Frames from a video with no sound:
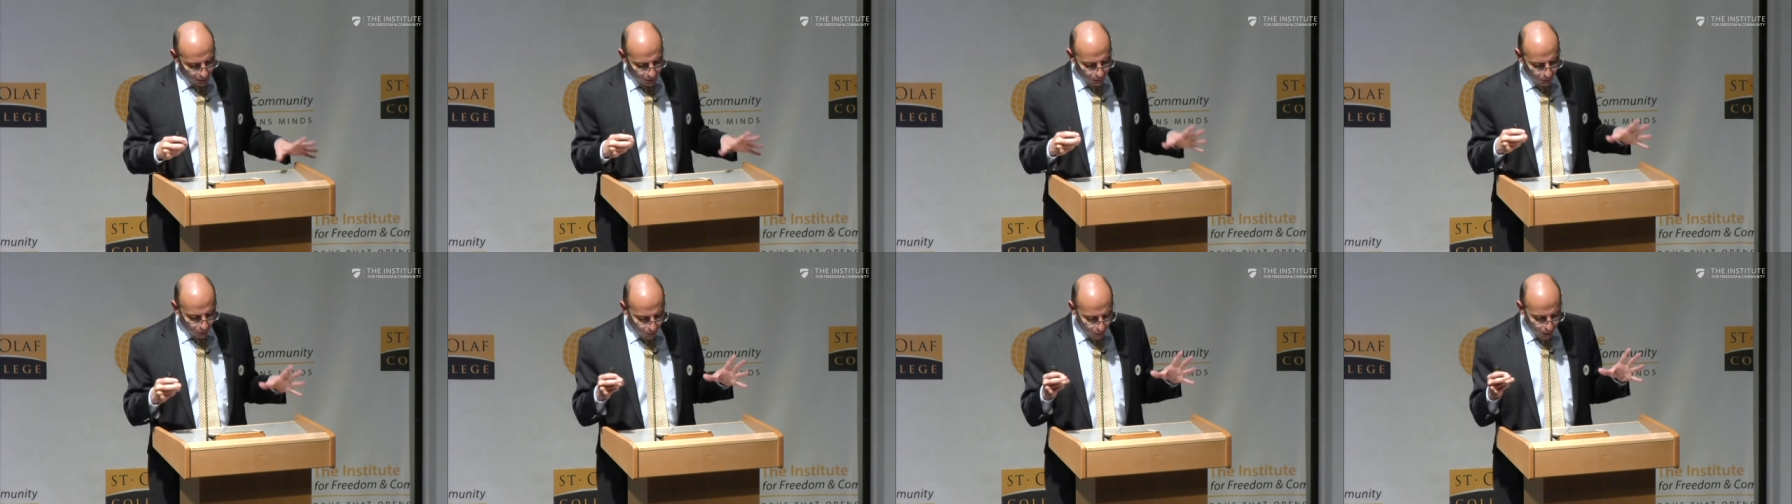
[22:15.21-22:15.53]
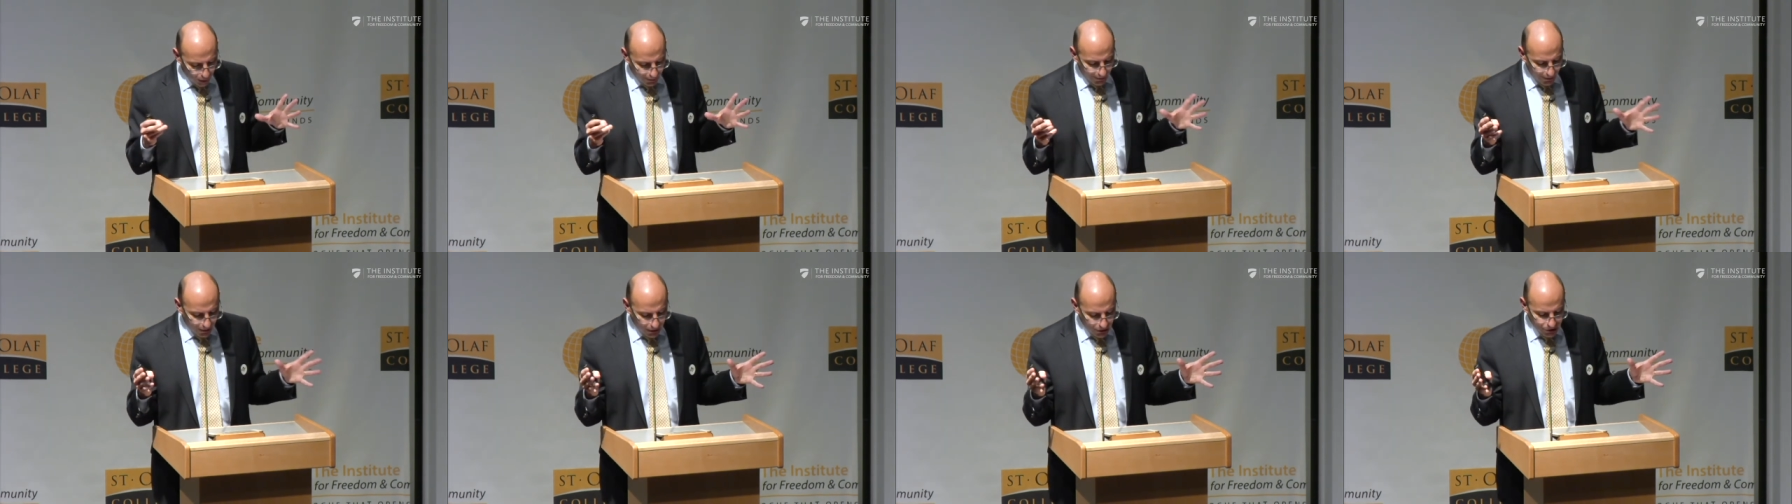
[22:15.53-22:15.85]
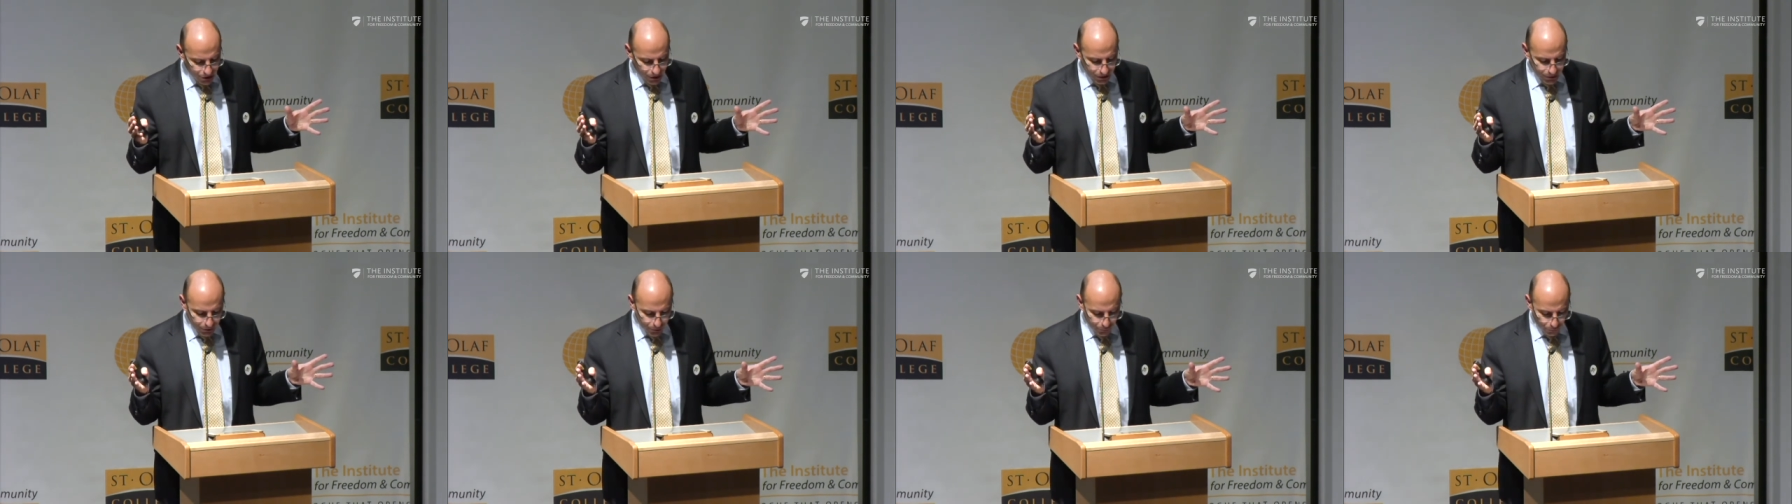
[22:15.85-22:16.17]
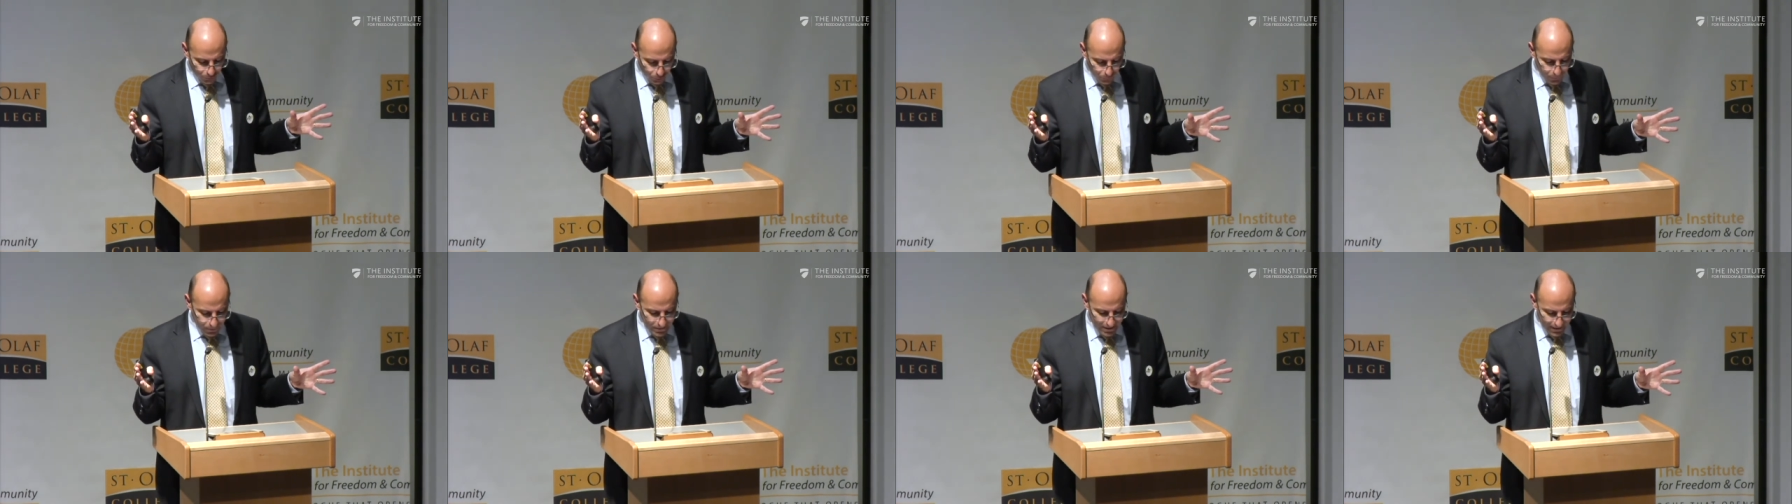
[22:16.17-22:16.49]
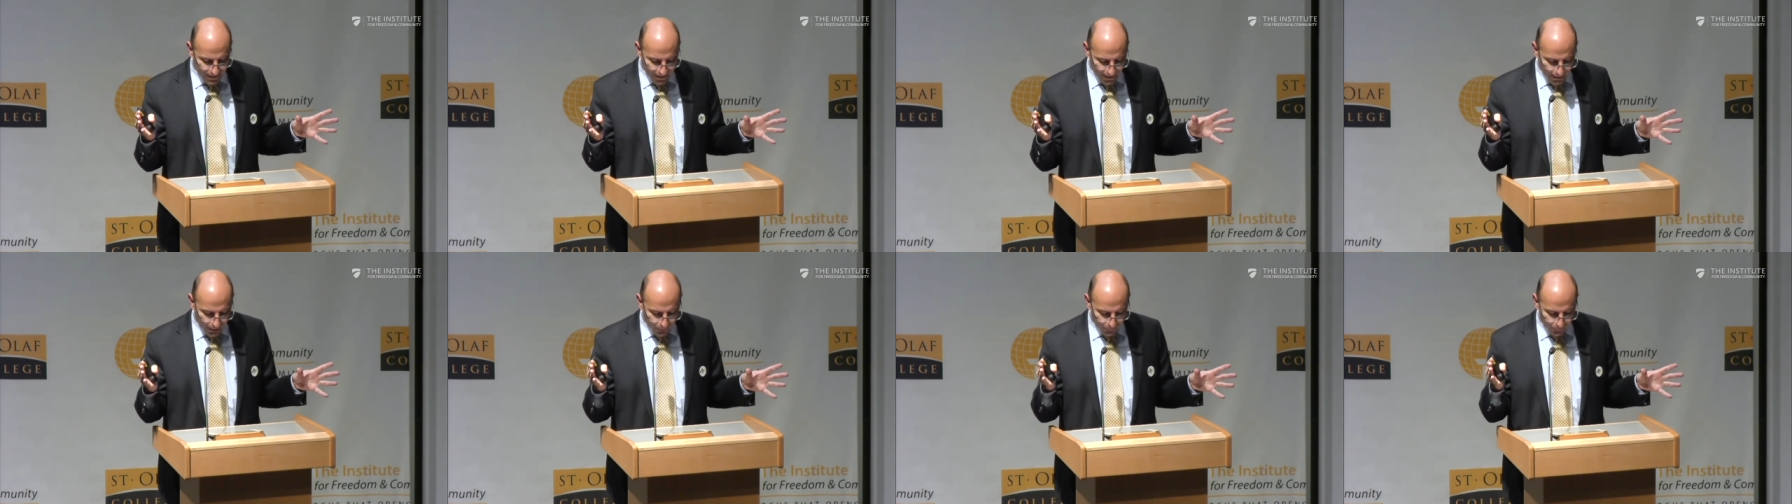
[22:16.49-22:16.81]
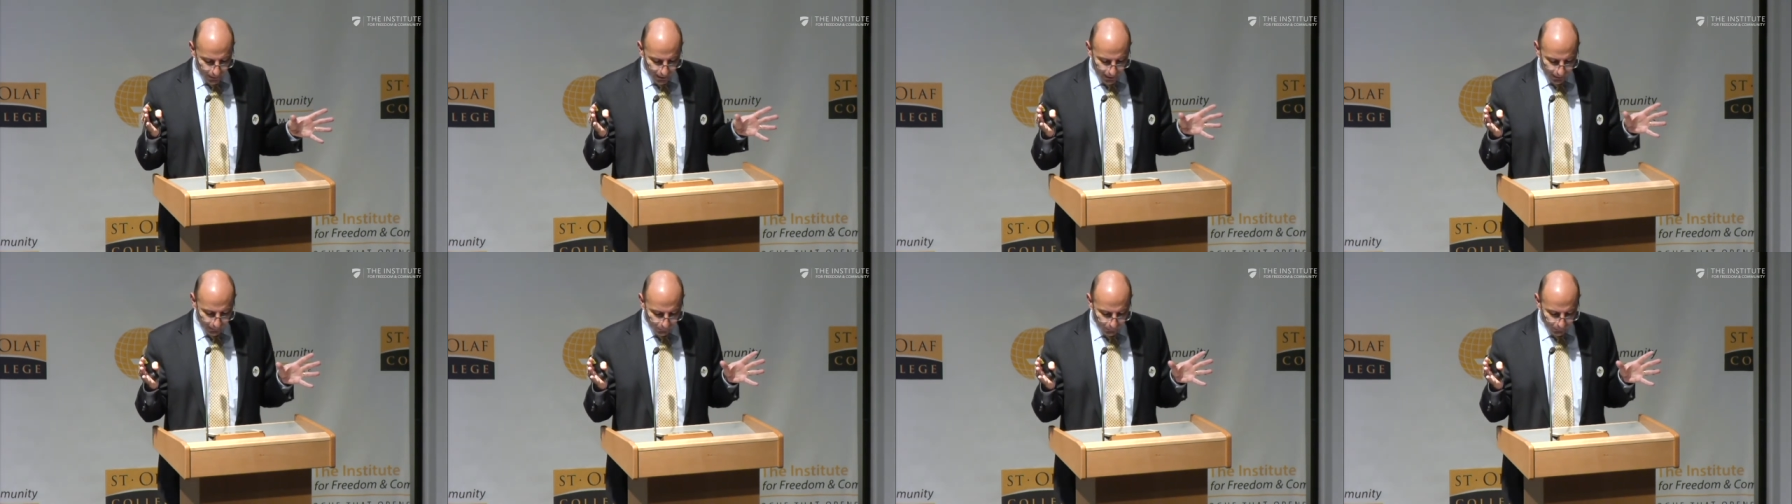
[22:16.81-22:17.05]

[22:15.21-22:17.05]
all religious groups there were